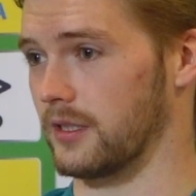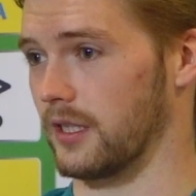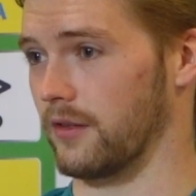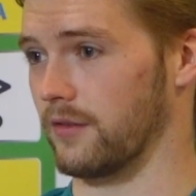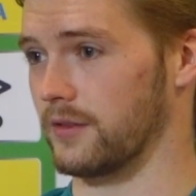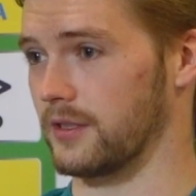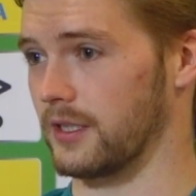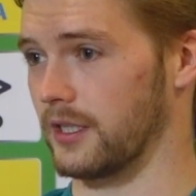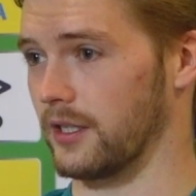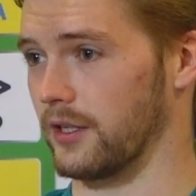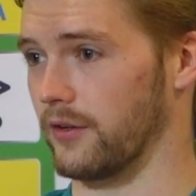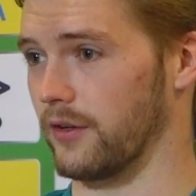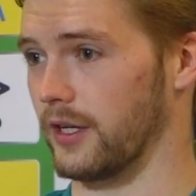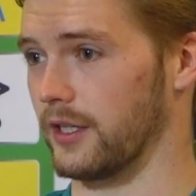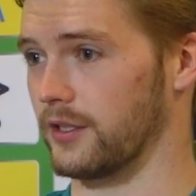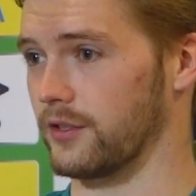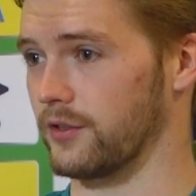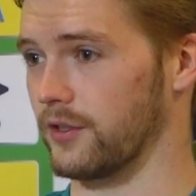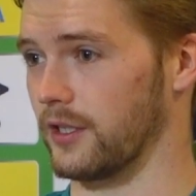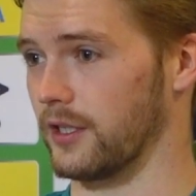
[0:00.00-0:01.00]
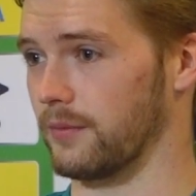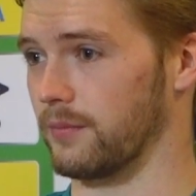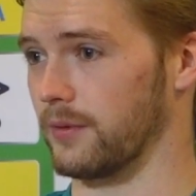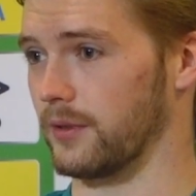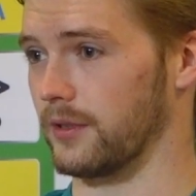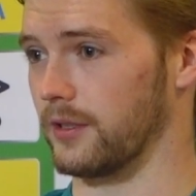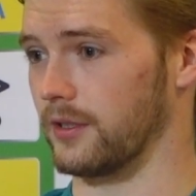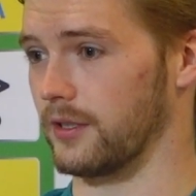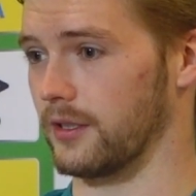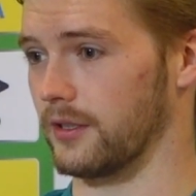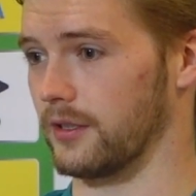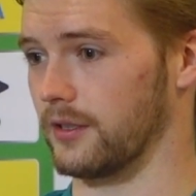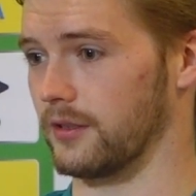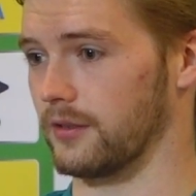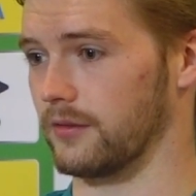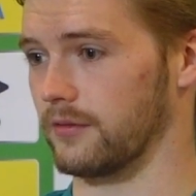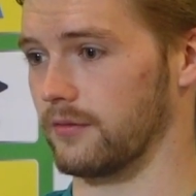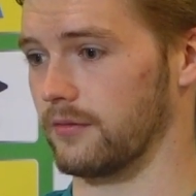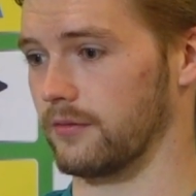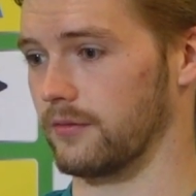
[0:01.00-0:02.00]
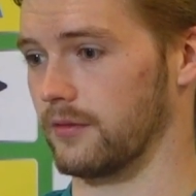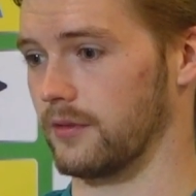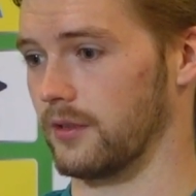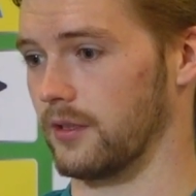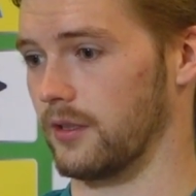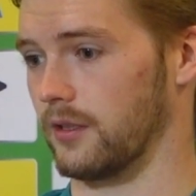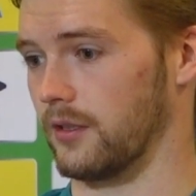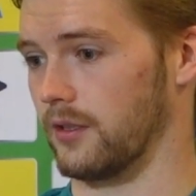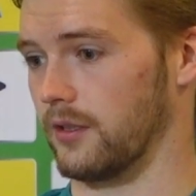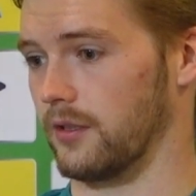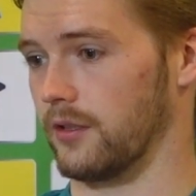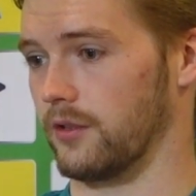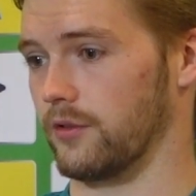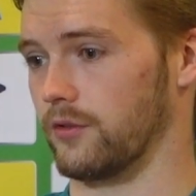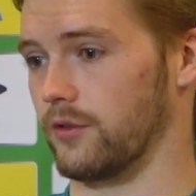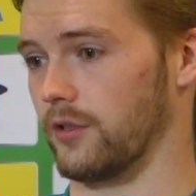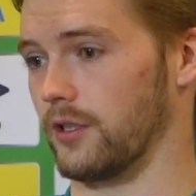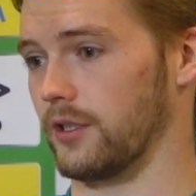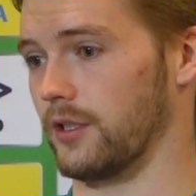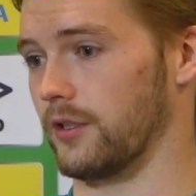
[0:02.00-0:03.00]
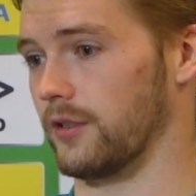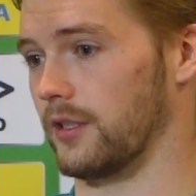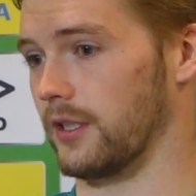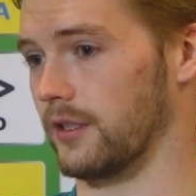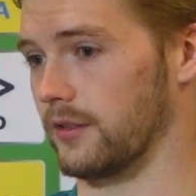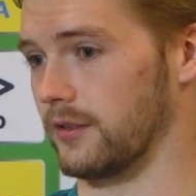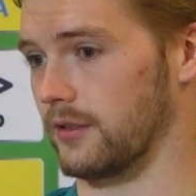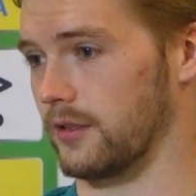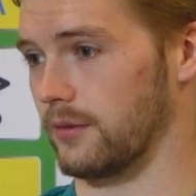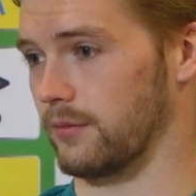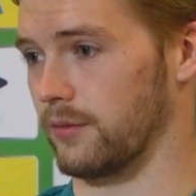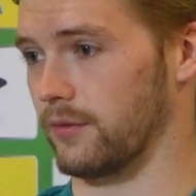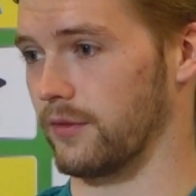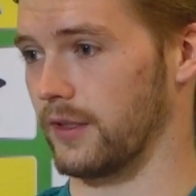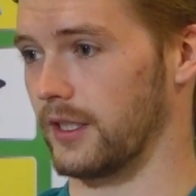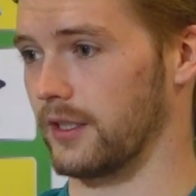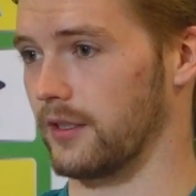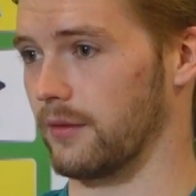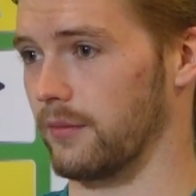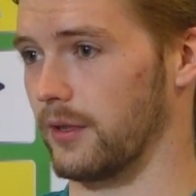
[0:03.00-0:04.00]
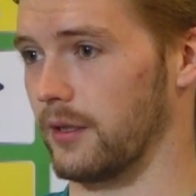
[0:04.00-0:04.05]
it's obviously a great strike, but you can try do things to prevent it.